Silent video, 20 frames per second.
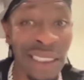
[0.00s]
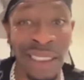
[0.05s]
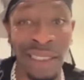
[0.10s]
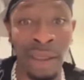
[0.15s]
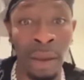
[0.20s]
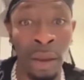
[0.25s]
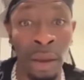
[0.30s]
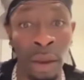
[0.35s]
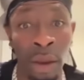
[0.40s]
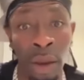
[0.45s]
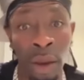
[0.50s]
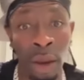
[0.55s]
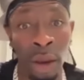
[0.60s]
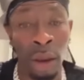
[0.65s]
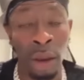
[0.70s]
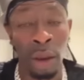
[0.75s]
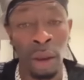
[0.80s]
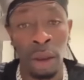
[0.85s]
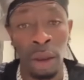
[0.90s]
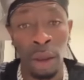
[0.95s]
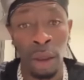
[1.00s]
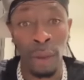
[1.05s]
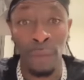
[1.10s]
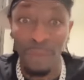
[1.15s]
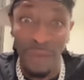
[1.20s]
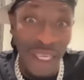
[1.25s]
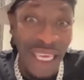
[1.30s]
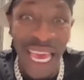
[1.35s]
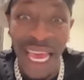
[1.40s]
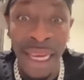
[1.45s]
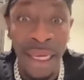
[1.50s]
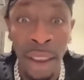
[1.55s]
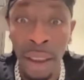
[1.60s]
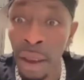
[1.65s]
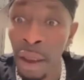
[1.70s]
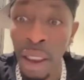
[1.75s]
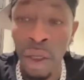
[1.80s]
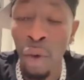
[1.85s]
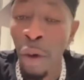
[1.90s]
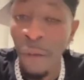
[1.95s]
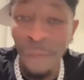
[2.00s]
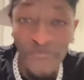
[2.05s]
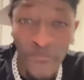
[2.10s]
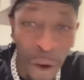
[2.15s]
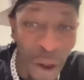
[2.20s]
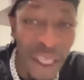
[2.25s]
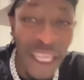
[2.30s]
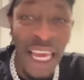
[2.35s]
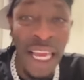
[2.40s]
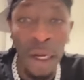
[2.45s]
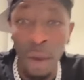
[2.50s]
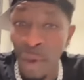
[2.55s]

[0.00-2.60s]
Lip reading: The leak menses. If girl,